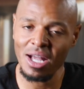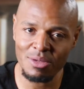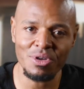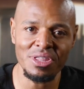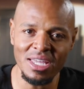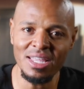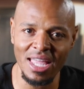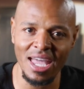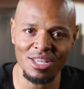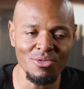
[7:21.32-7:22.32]
but within
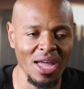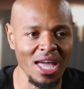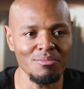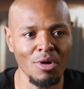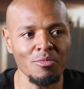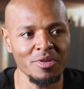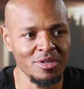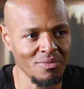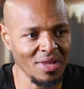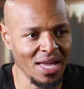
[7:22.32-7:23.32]
that you had
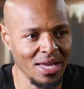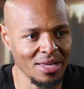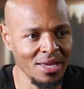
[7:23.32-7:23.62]
moments of like